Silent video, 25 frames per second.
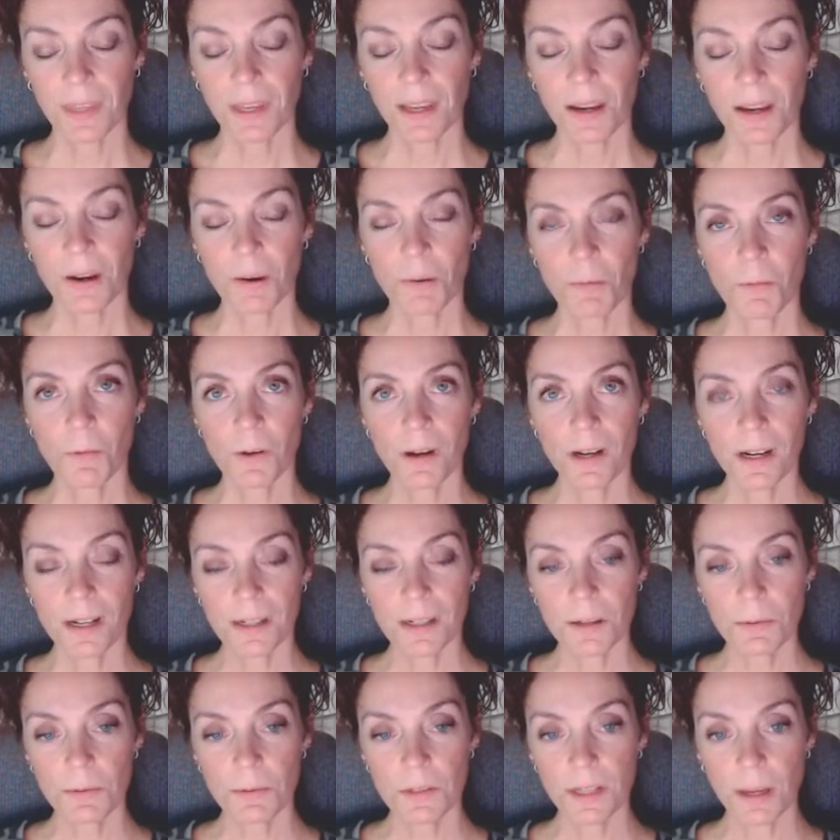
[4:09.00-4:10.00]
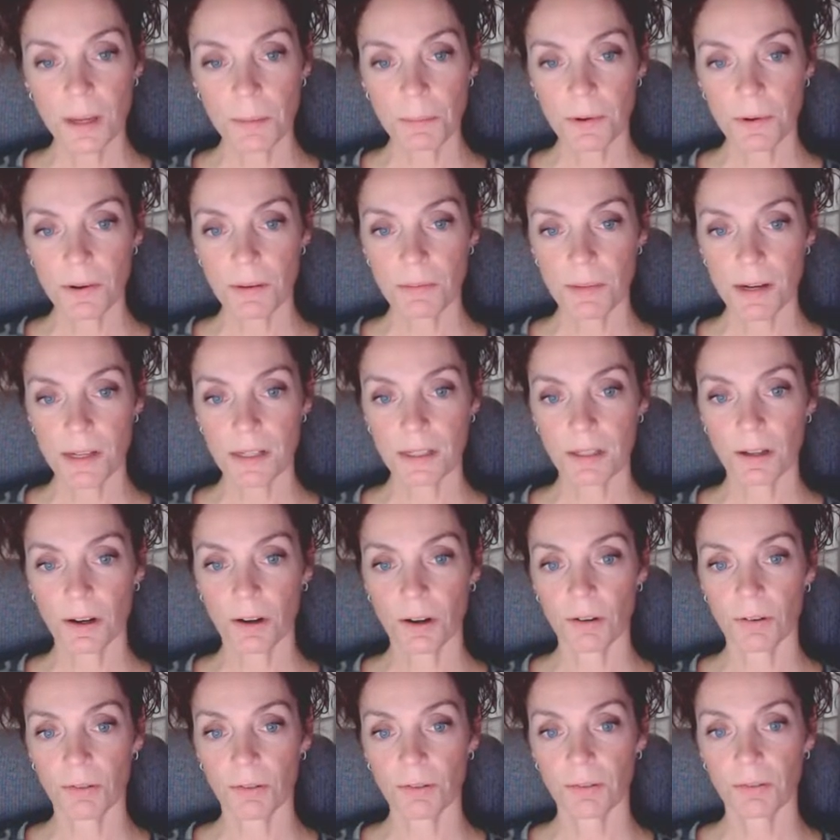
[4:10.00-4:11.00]
what I did was I put
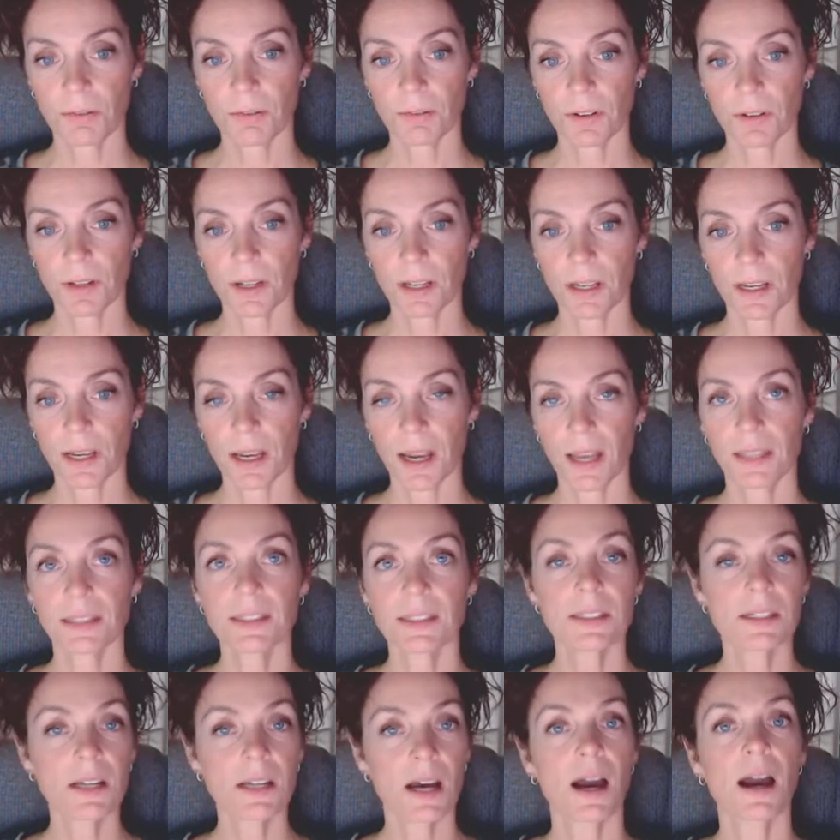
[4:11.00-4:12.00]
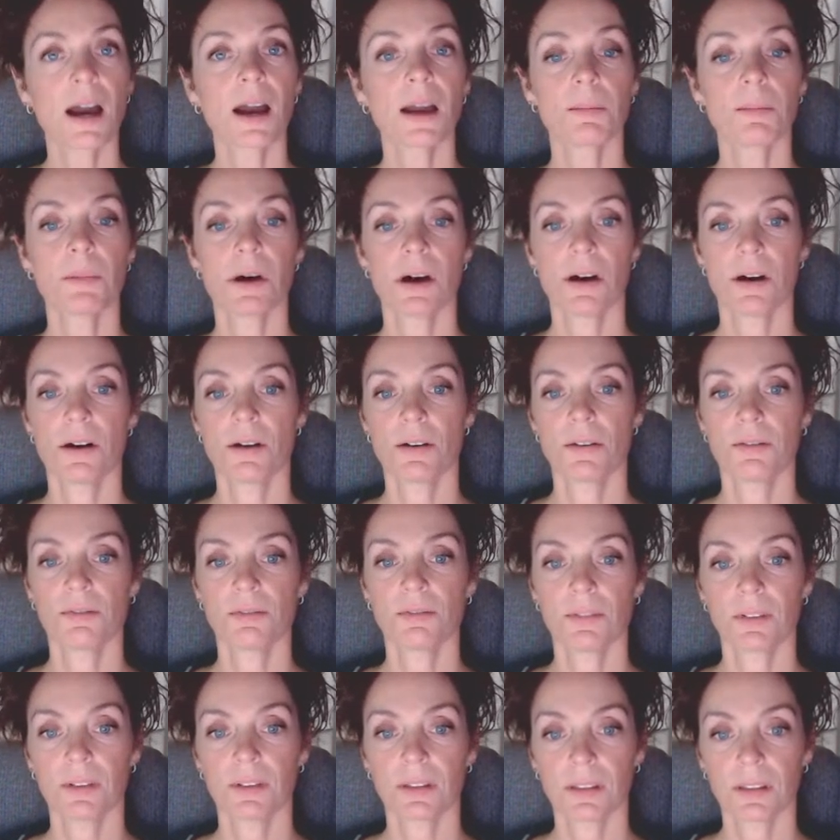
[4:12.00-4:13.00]
myself at the time
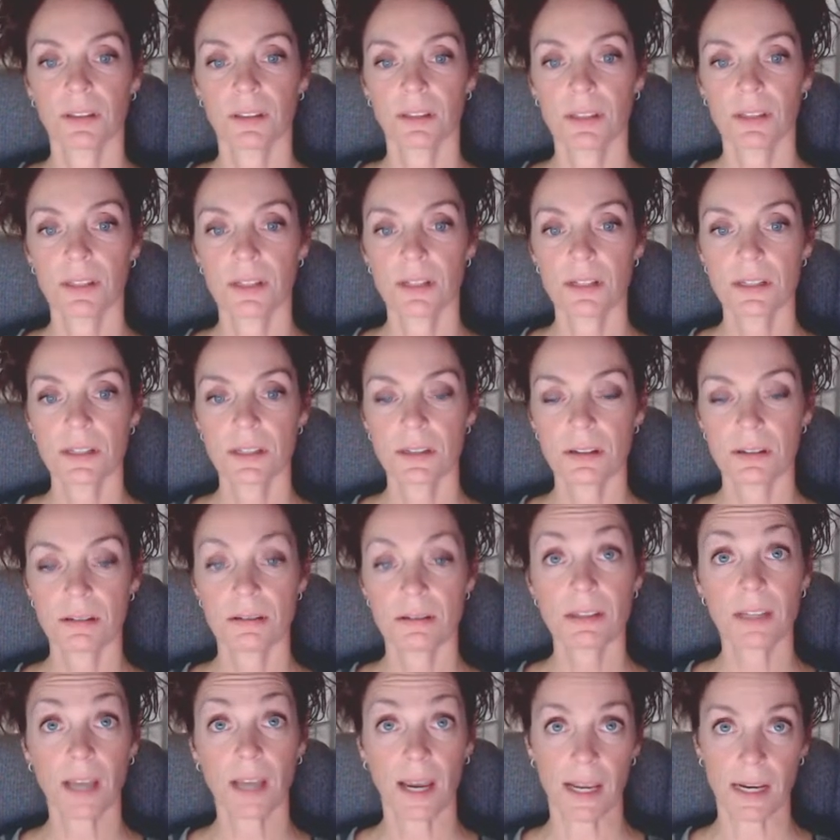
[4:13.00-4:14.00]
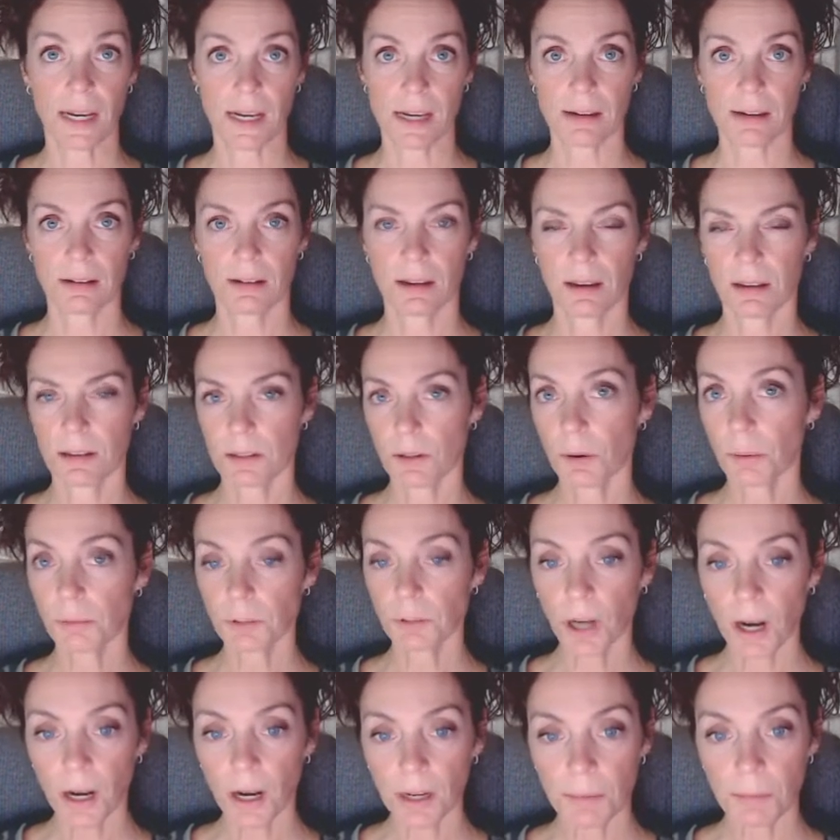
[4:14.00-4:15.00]
of this sighting. So I'm
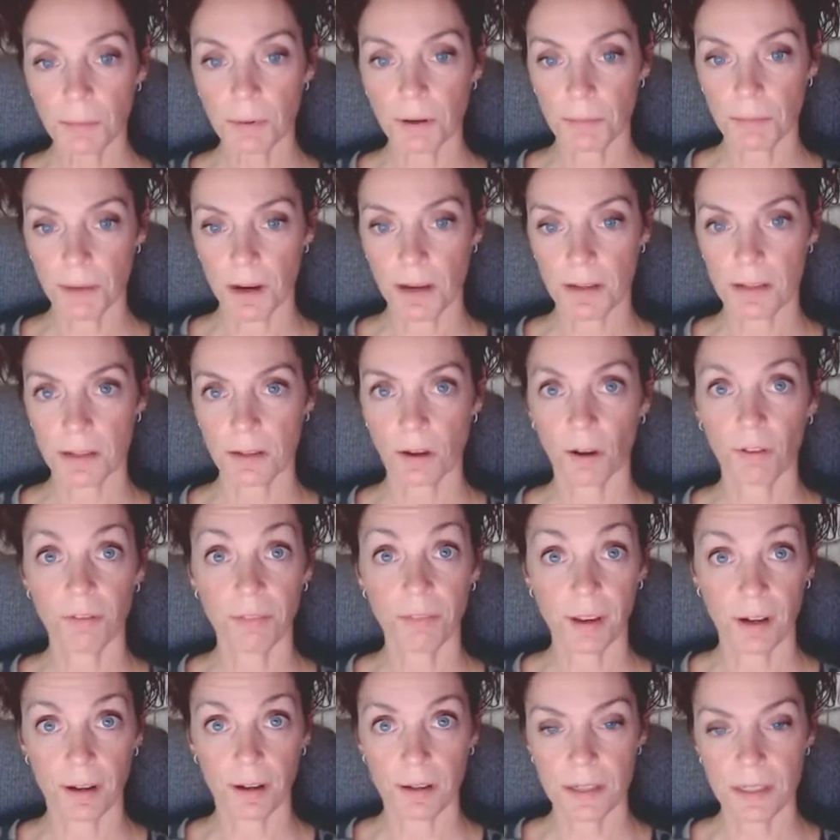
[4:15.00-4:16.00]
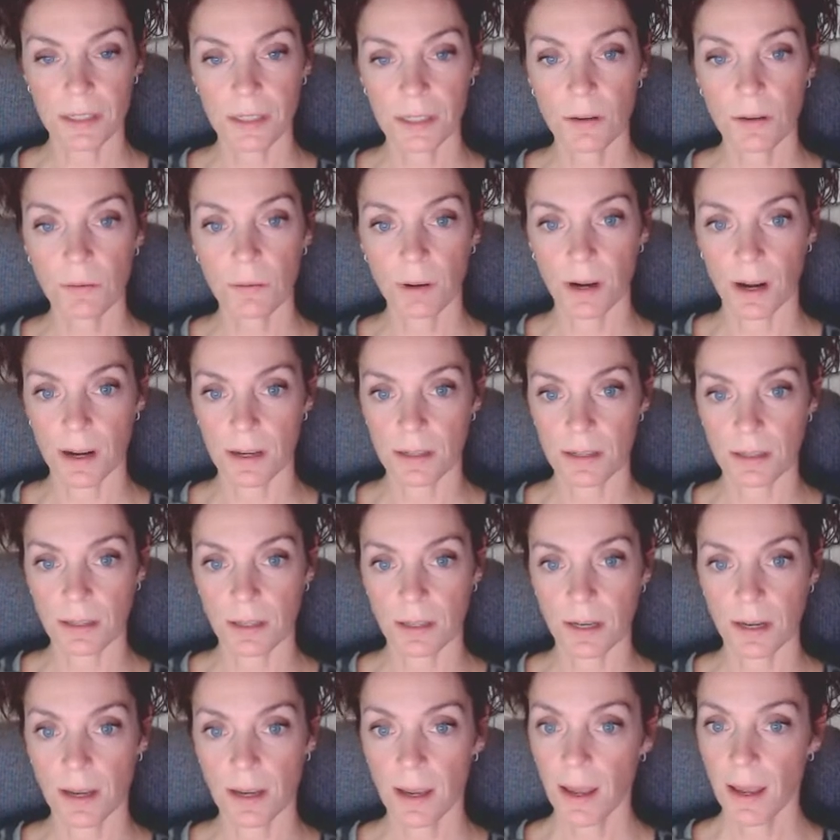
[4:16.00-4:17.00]
trying to put myself there to see what I
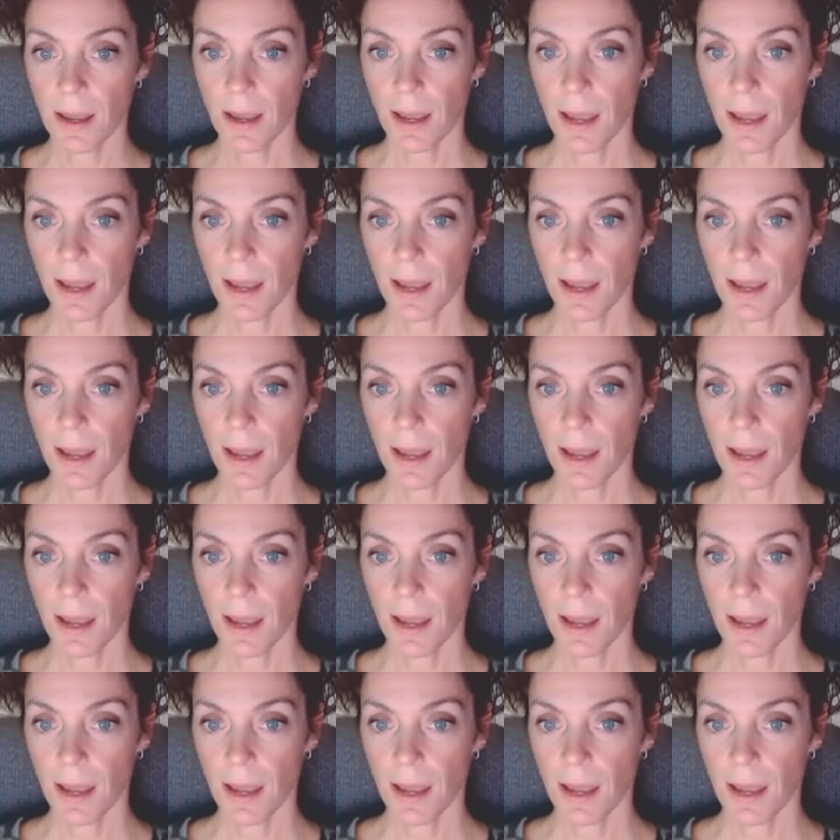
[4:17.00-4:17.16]
see.